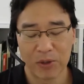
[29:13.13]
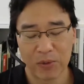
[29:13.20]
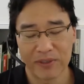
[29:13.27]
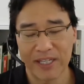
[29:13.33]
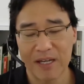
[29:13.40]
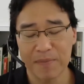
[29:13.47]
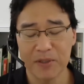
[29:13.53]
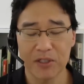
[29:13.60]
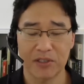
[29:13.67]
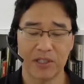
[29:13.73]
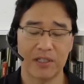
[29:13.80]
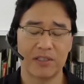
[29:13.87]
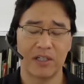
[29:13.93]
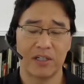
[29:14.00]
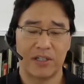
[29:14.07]
So with that being
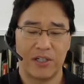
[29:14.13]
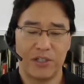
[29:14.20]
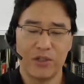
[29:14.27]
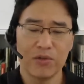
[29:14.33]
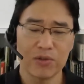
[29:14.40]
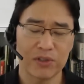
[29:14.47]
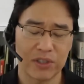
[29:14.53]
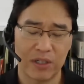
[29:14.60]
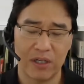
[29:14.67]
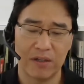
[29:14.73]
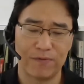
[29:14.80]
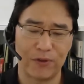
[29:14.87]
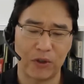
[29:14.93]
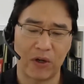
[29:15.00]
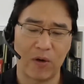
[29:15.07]
said, Doug, can you
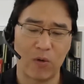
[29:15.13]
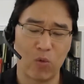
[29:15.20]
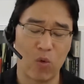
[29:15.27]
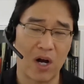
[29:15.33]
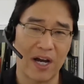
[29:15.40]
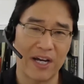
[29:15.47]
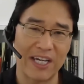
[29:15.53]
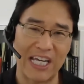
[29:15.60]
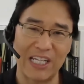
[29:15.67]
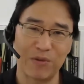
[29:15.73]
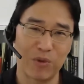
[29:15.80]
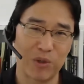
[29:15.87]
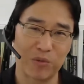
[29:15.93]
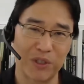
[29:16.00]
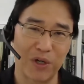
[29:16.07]
figure out why
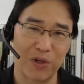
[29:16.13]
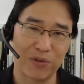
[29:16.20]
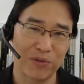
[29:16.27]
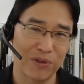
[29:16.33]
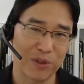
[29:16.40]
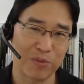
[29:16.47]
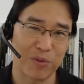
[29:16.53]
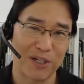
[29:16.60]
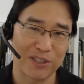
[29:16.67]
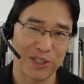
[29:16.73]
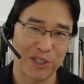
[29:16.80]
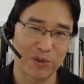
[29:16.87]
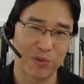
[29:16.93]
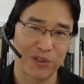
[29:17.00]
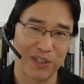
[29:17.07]
anyone would go through this
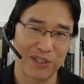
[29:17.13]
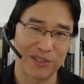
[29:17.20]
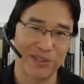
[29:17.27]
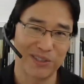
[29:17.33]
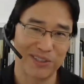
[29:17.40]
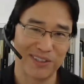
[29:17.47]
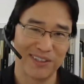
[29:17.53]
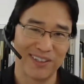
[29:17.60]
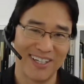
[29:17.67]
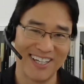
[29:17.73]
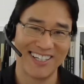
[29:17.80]
process with us?